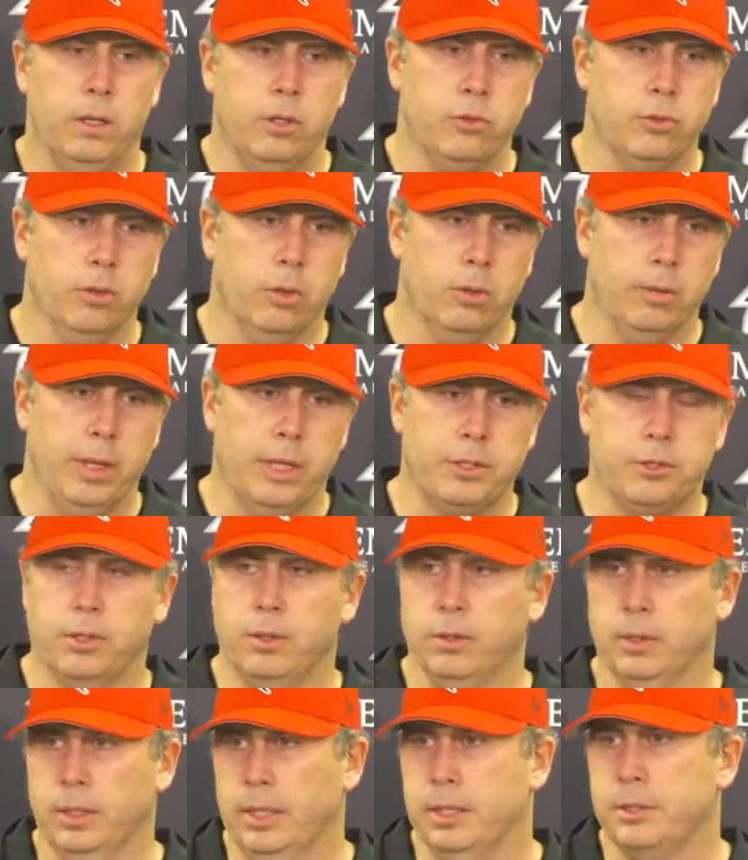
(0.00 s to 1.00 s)
So that
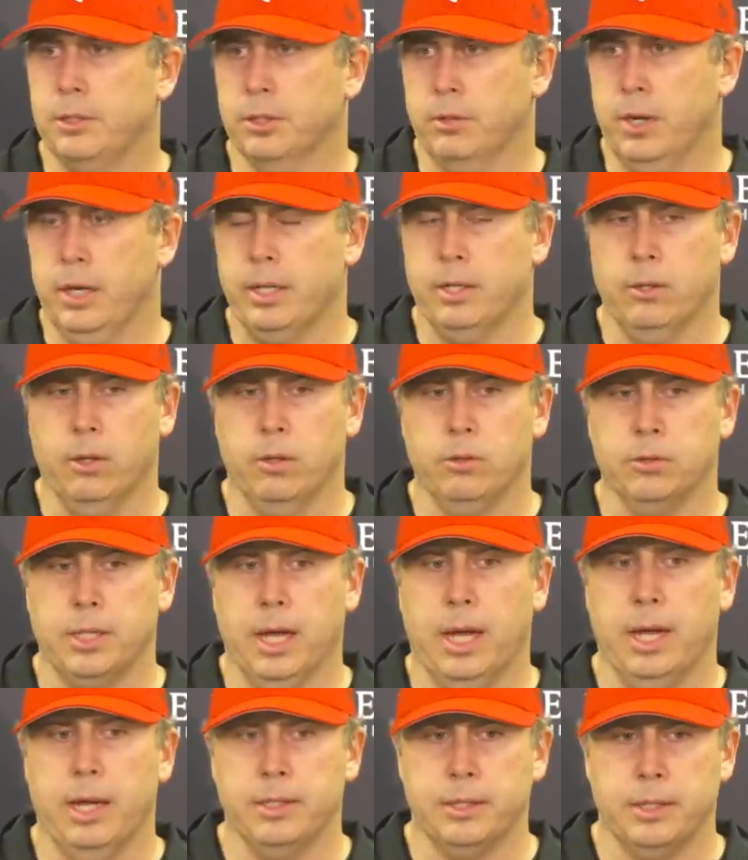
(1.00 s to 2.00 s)
certainly that's a credit to those
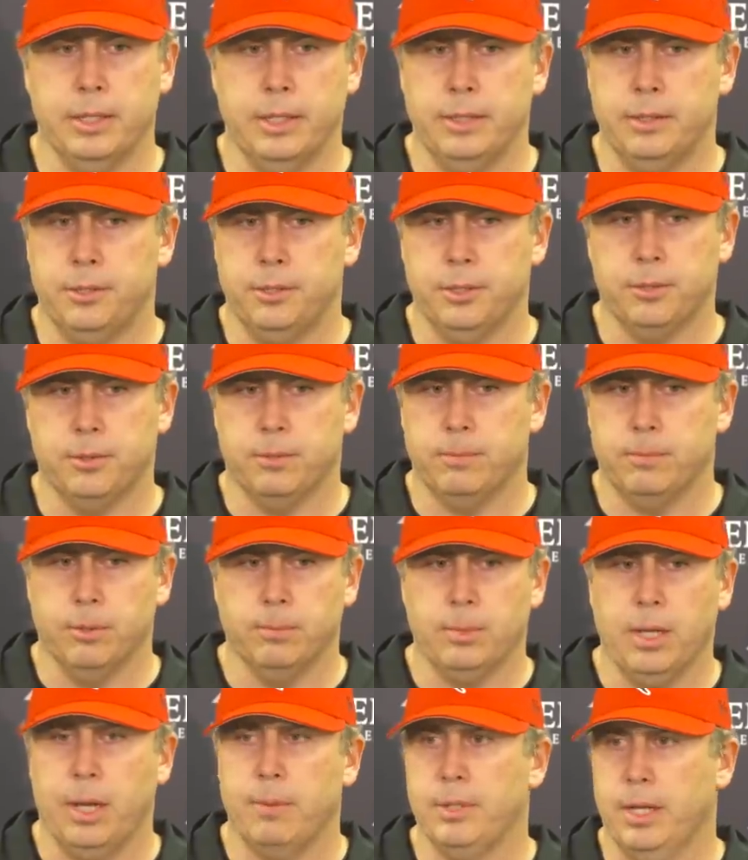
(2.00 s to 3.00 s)
guys, and it's just
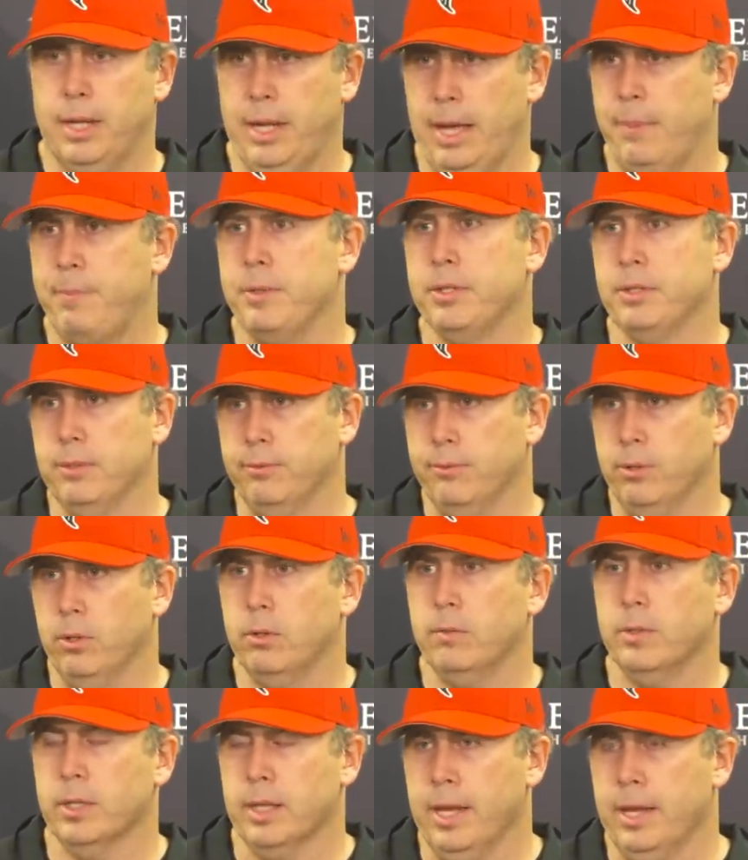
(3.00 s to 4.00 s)
sometimes that happens in the flow
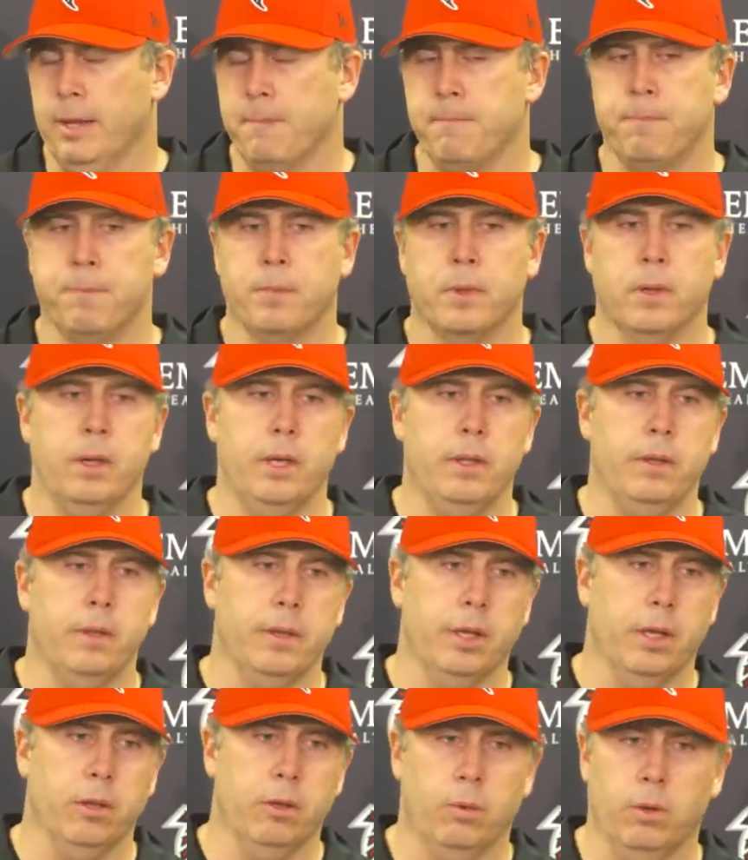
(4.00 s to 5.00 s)
of a game. And then
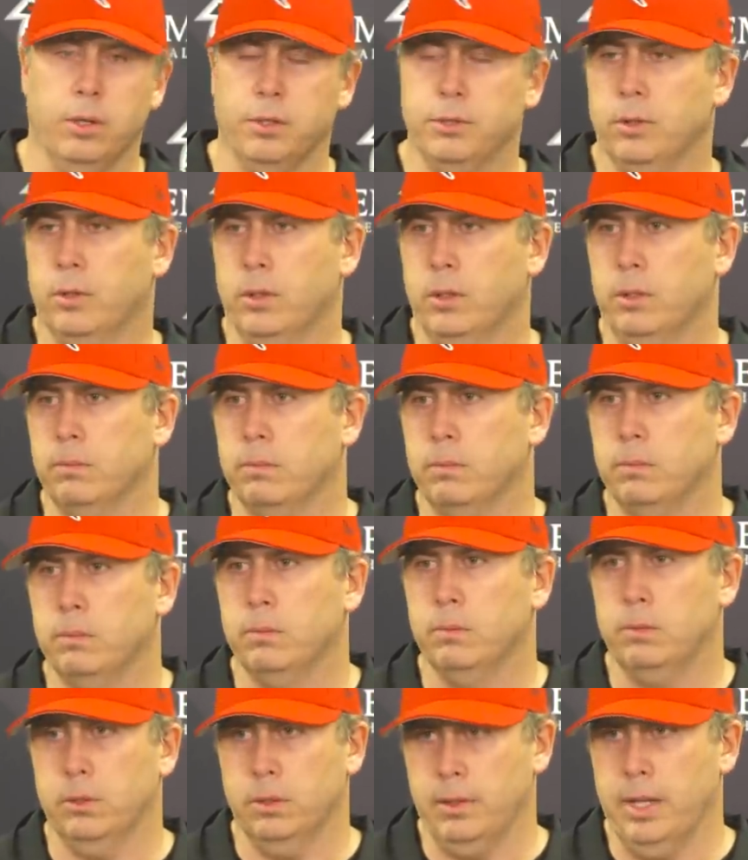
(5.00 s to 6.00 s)
the other ones are
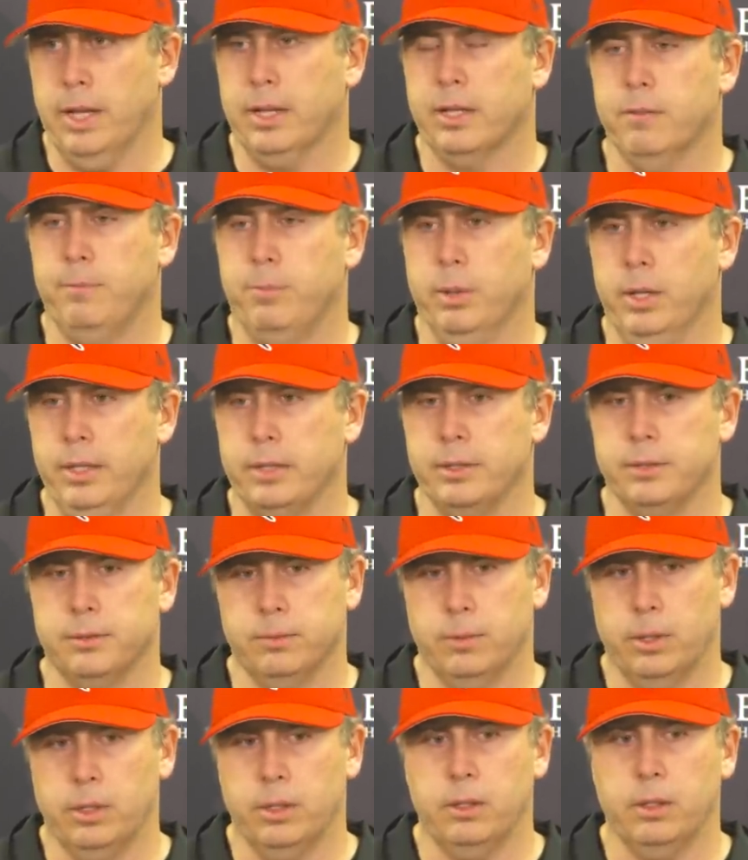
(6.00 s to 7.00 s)
the negative plays,
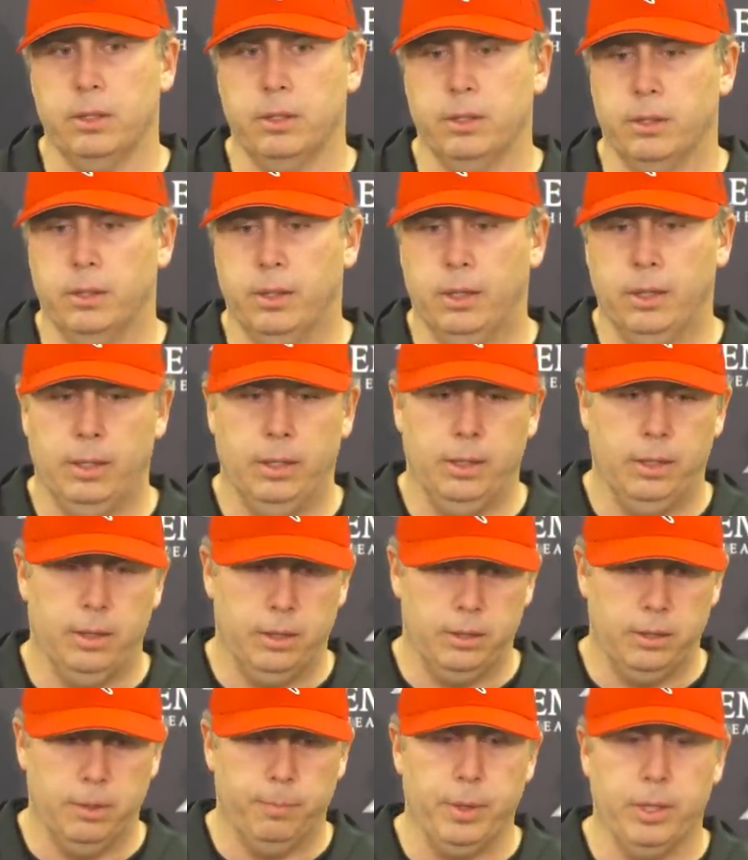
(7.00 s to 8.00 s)
whether they're
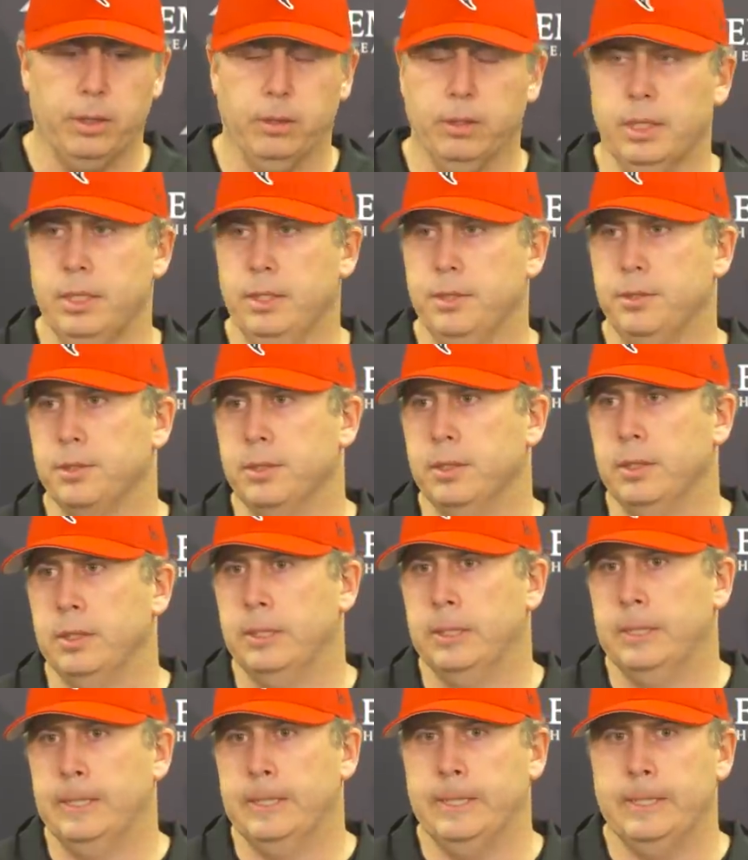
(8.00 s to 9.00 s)
the penalties,
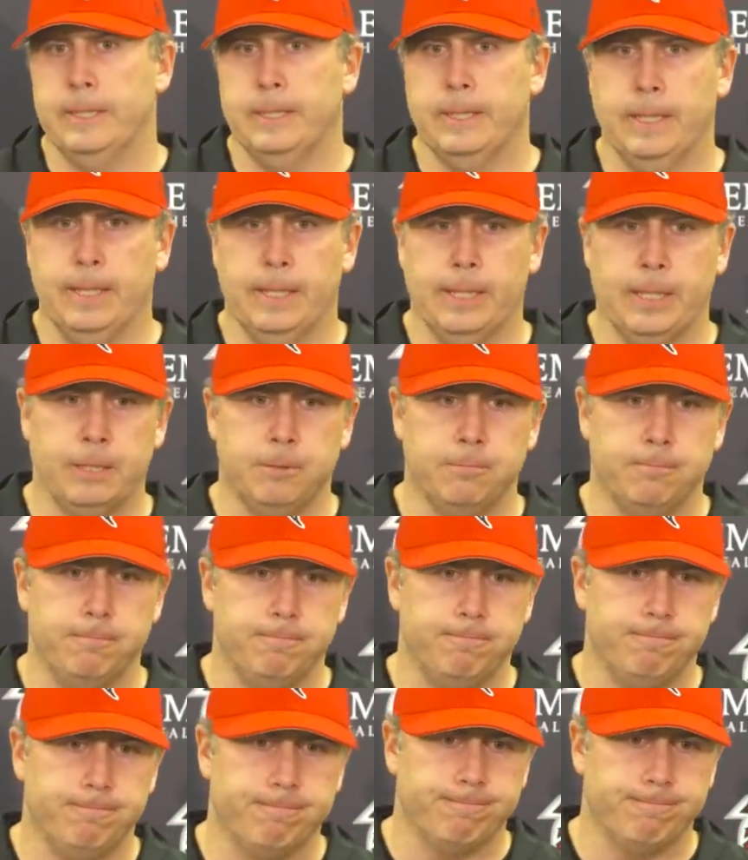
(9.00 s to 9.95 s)
um,